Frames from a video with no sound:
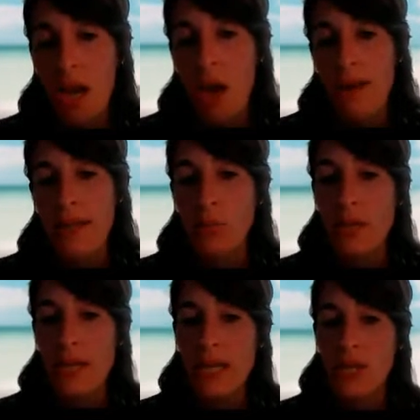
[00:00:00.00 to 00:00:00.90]
that we
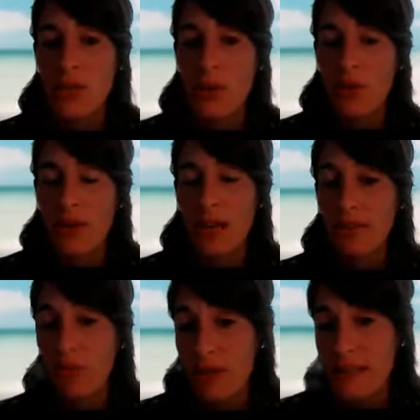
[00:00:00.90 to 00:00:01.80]
needed to conduct
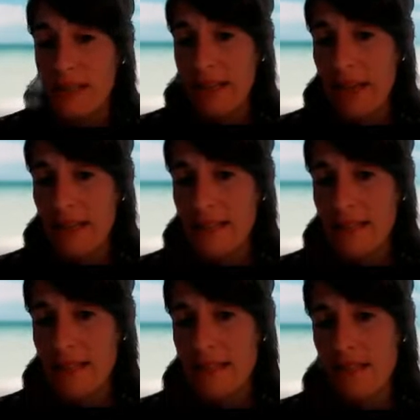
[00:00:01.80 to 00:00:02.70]
risk
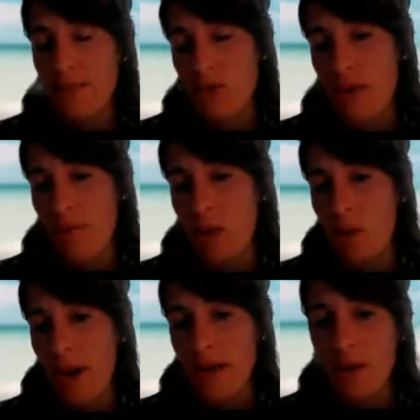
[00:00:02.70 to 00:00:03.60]
analysis to
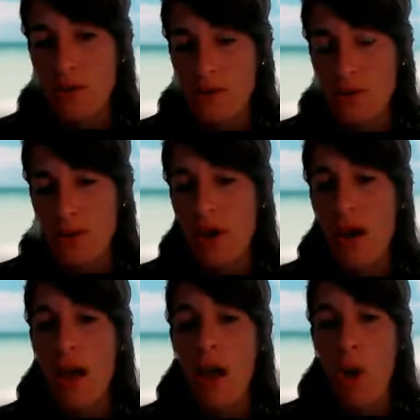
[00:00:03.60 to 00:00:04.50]
evaluate also
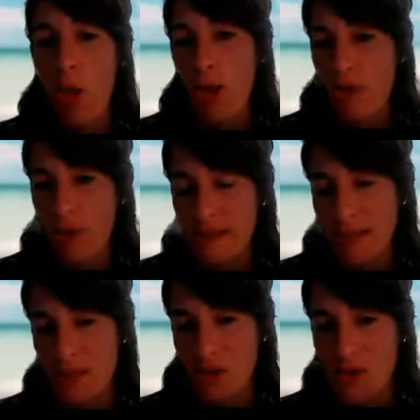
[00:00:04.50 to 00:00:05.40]
other
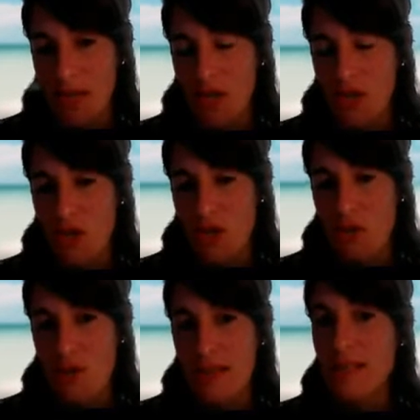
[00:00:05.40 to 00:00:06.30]
risks associated to
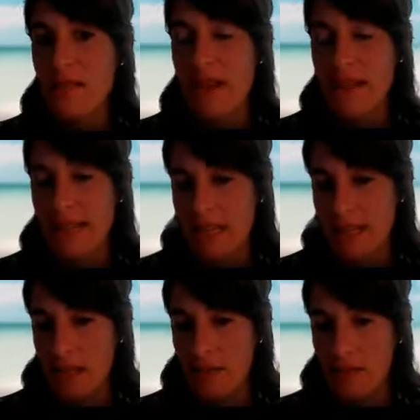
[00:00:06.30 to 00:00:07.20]
this
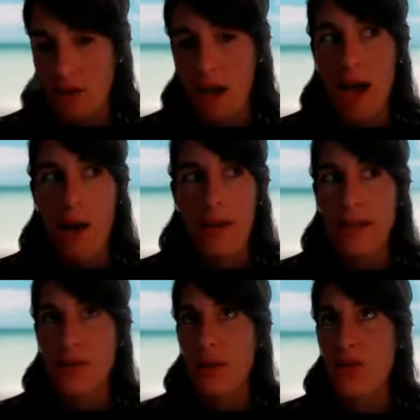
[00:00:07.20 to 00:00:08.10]
facility. So how it
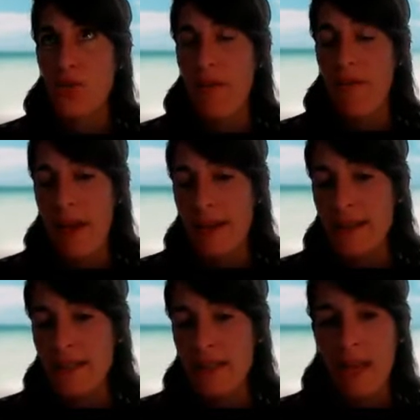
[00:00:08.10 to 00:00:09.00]
is going to
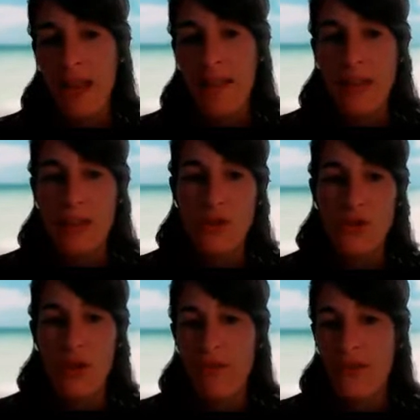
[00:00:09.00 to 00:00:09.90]
affect the
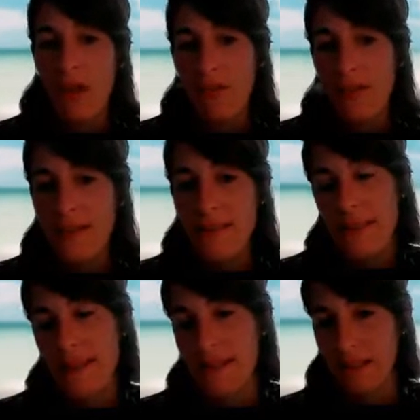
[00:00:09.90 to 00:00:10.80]
use of solvents,
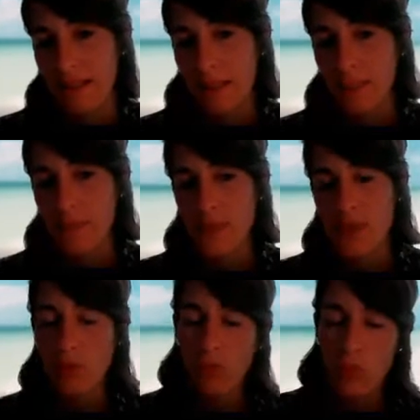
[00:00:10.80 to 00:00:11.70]
etc.
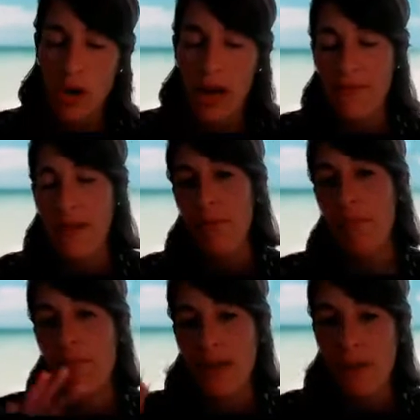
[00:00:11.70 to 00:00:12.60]
So to have a
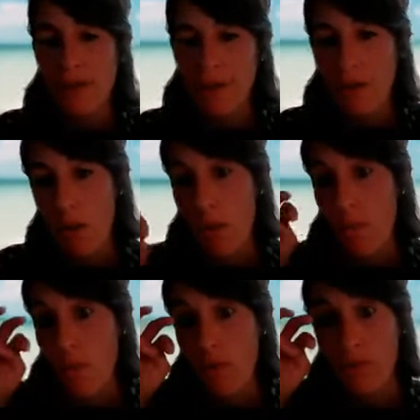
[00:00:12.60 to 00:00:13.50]
bigger or
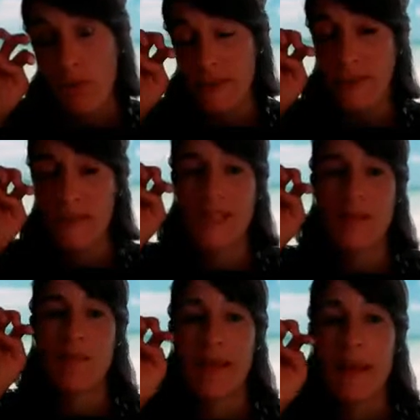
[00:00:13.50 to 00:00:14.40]
broader risk
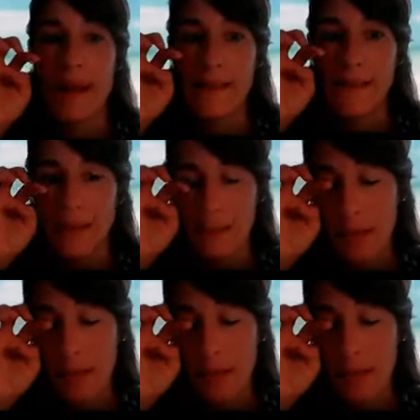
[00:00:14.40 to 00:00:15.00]
assessment analysis.